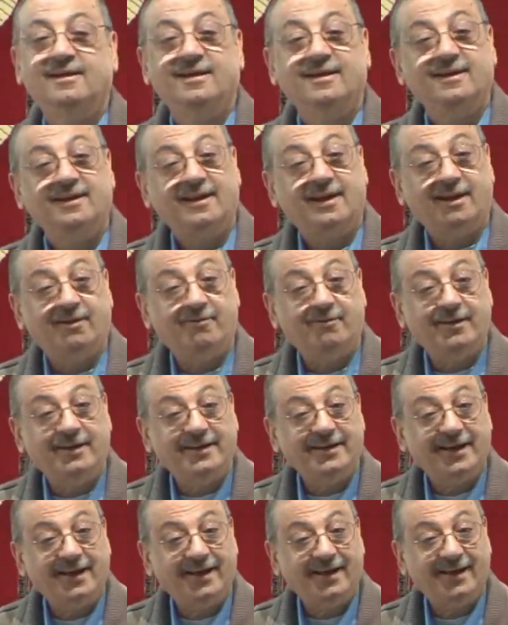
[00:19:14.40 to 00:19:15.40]

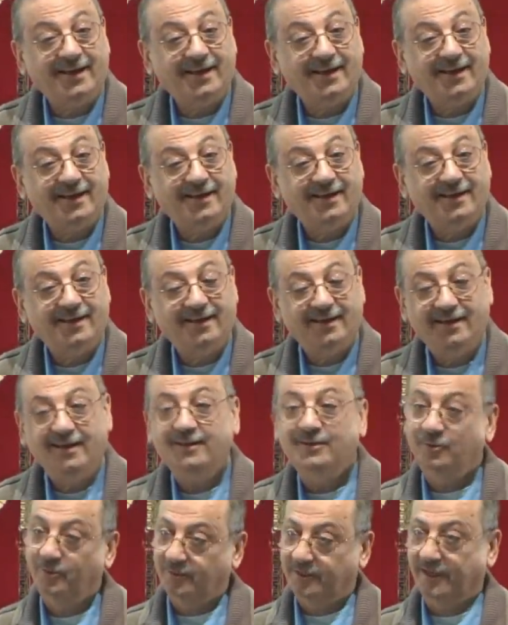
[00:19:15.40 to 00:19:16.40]
Kavaya.
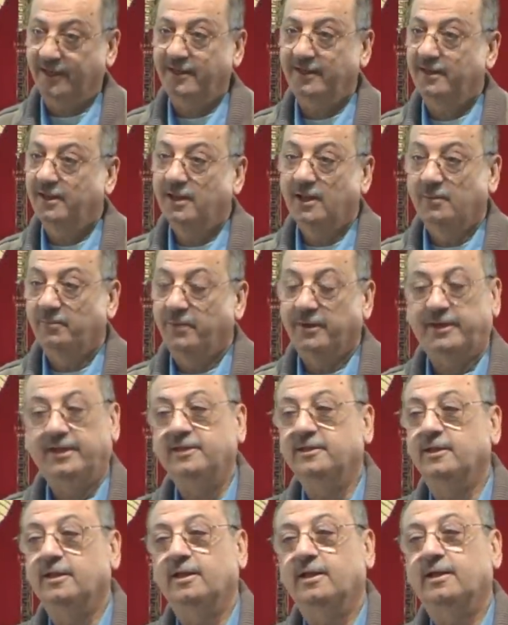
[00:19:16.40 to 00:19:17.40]
Okay, but
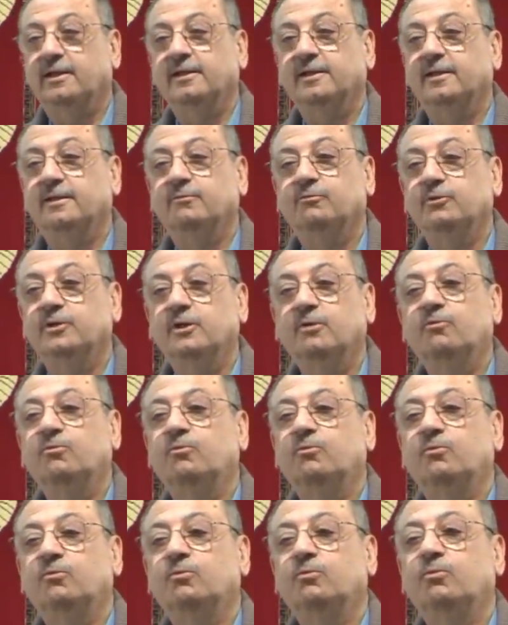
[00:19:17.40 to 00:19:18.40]

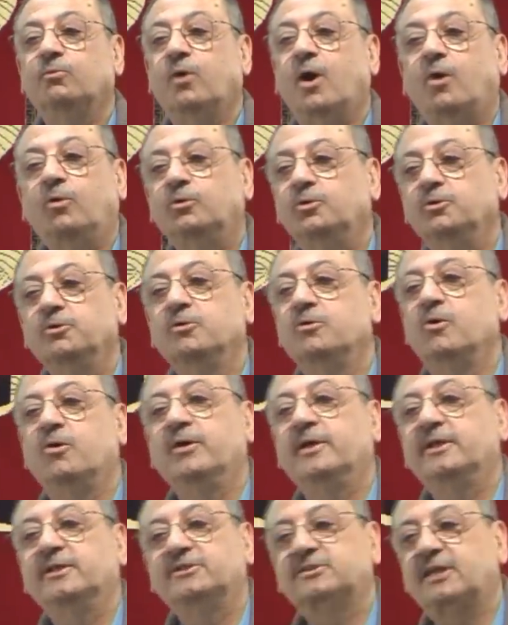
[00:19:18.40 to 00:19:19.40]
how do you know it
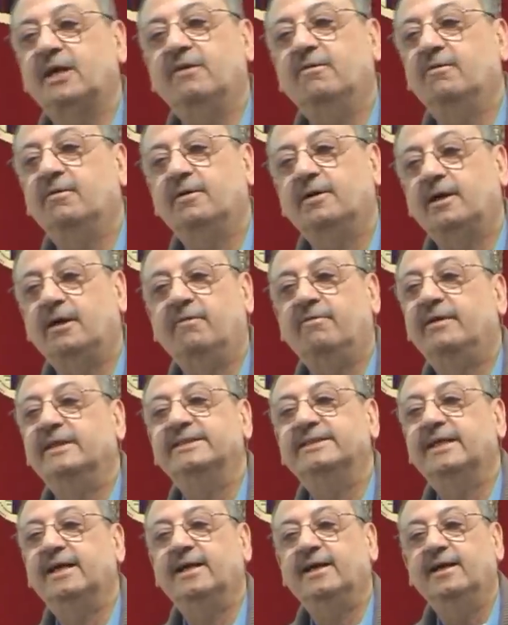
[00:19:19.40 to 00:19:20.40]
is
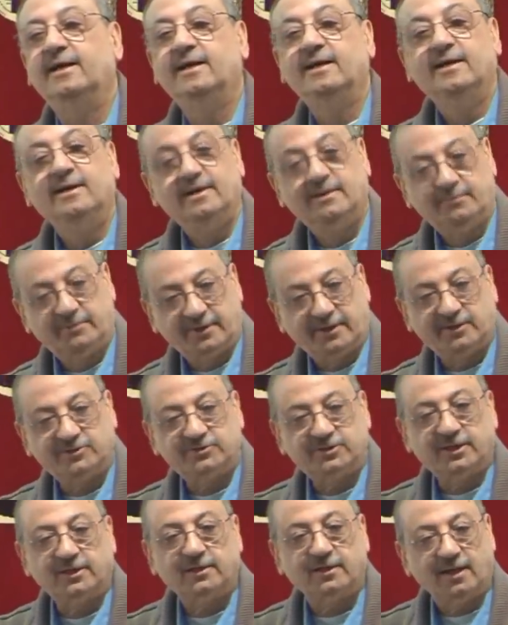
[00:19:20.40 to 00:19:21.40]
Kavaya? Because
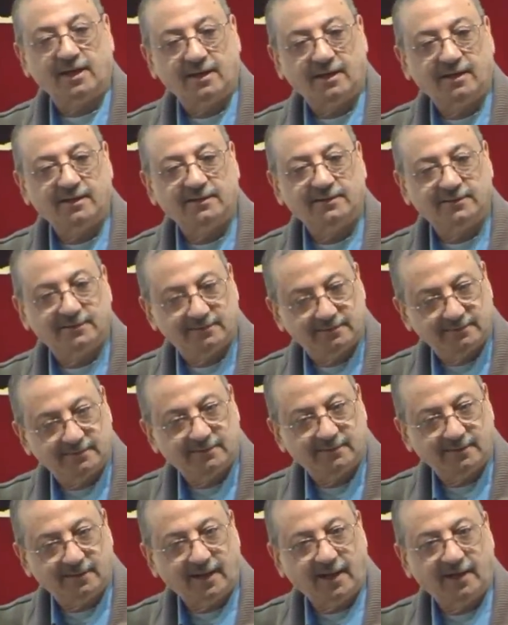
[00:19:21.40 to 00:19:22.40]
that
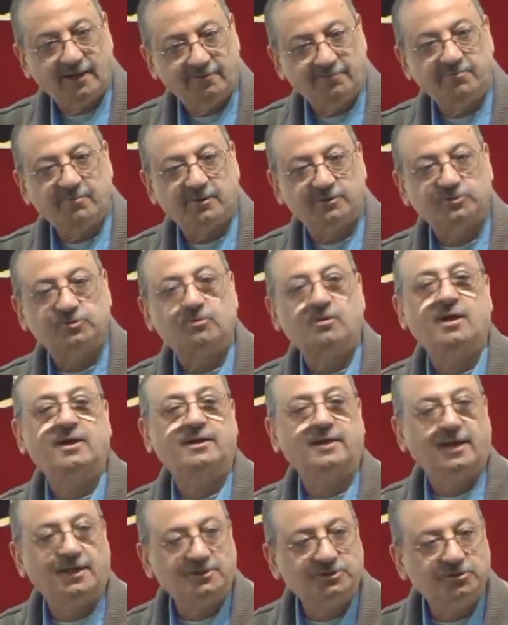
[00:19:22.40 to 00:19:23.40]
Alif Maksura
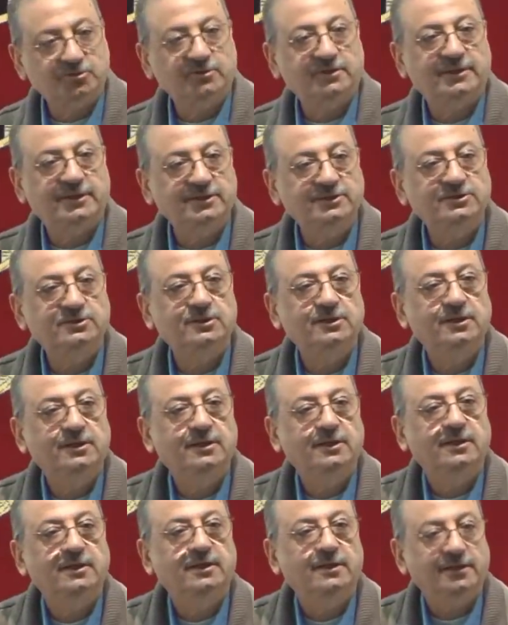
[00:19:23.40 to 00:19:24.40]
tells you it is
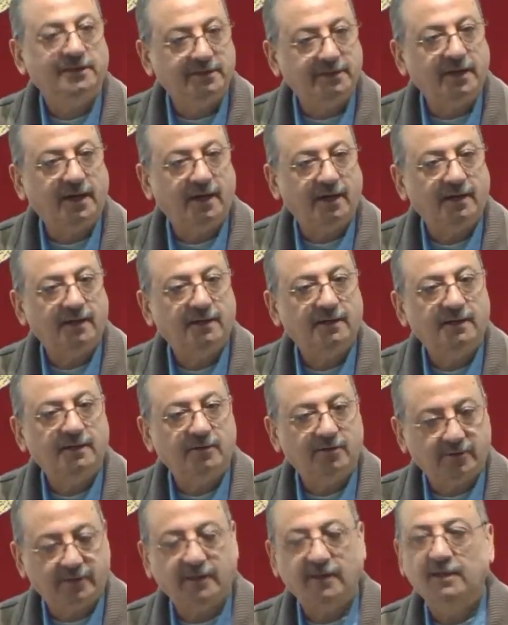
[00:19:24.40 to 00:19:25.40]
Ya.
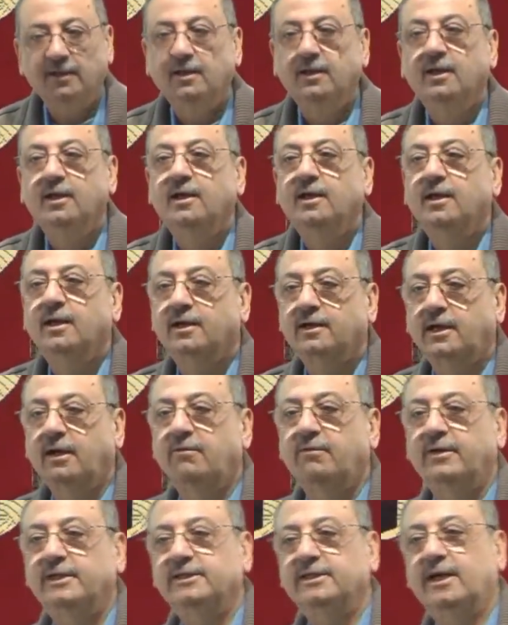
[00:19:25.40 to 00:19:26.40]
Okay,
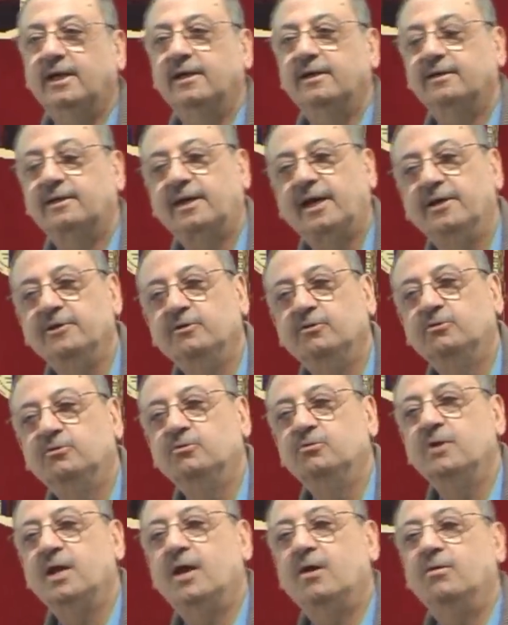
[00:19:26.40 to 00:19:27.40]
Kavaya. Can you do
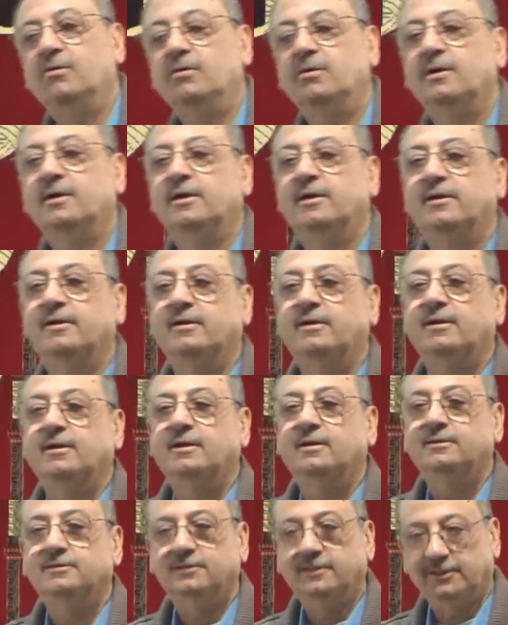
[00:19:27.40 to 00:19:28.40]
now
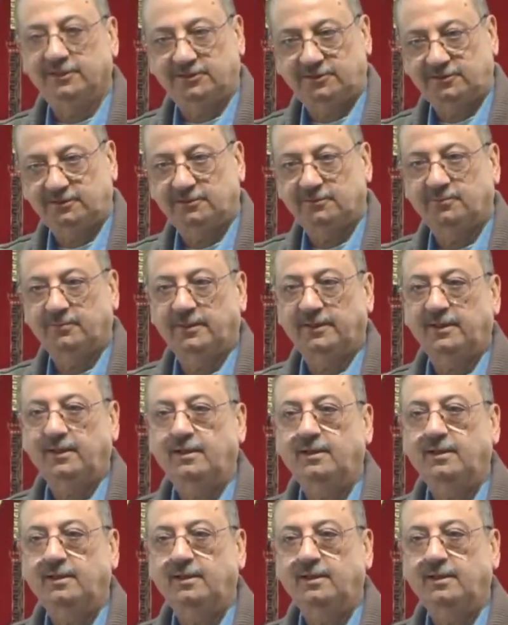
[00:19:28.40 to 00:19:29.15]
this, brother?